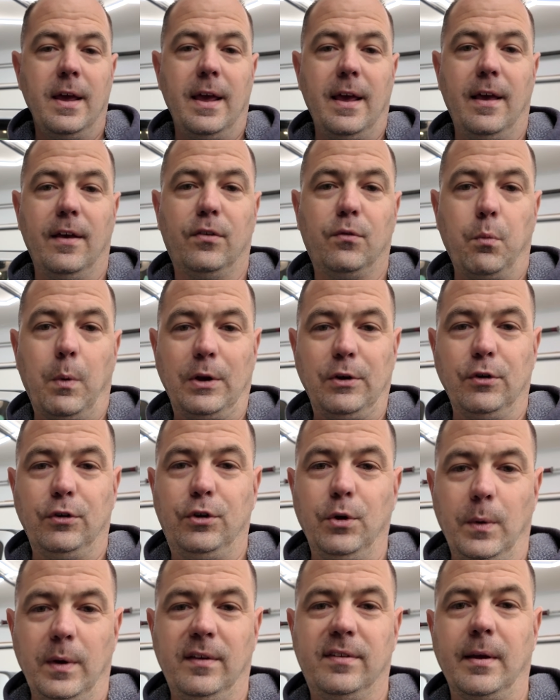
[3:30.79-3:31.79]
is when you're
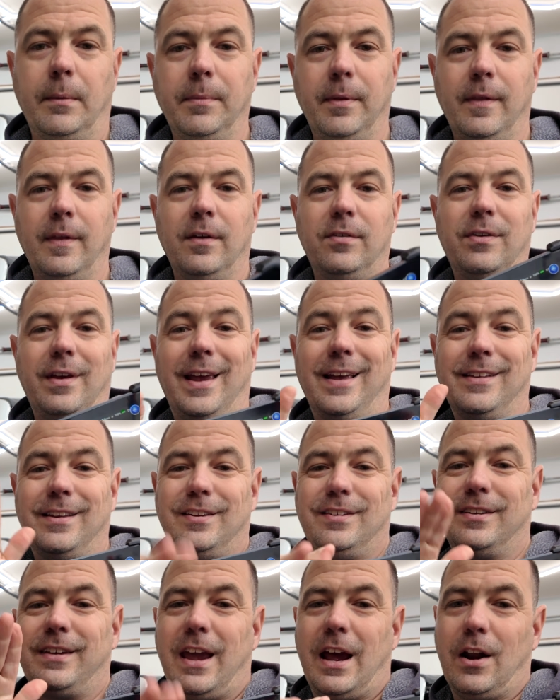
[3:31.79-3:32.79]
doing something this, and
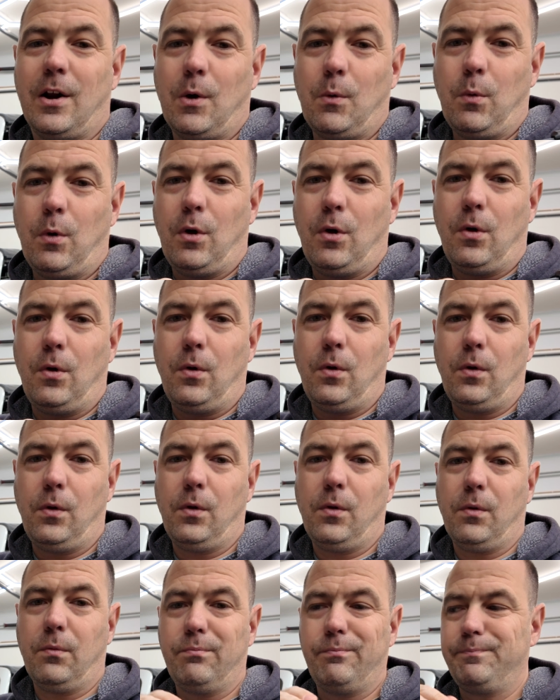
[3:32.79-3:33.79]
the scanner
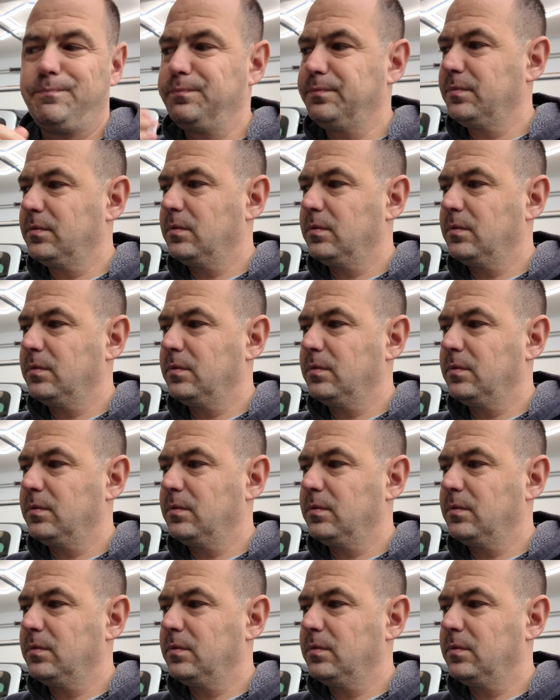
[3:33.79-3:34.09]
will